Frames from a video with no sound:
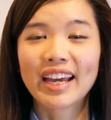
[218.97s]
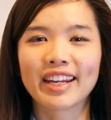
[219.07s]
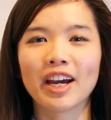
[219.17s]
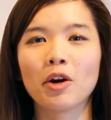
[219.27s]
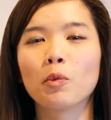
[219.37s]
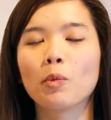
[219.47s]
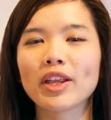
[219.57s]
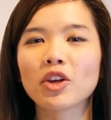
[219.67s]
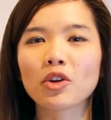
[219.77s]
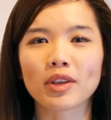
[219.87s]
Now,
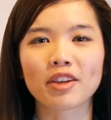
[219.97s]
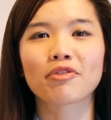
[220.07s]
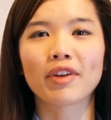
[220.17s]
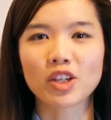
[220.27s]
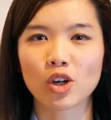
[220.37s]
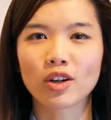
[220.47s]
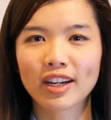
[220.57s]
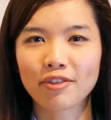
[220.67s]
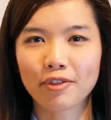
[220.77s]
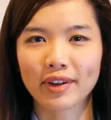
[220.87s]
when you're using fresh
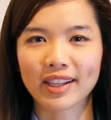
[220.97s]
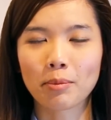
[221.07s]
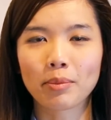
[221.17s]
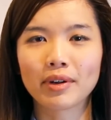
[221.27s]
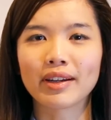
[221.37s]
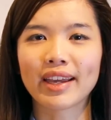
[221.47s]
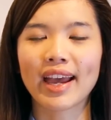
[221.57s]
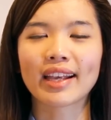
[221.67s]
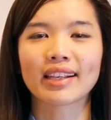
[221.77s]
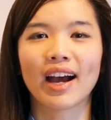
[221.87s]
coconut, for example, it
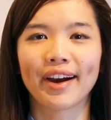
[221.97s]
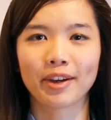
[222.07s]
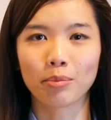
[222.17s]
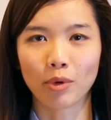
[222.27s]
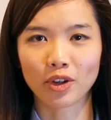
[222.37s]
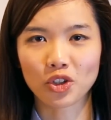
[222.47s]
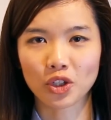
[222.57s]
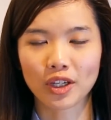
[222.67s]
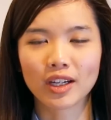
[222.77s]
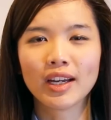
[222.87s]
has a higher
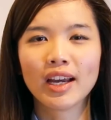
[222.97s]
moisture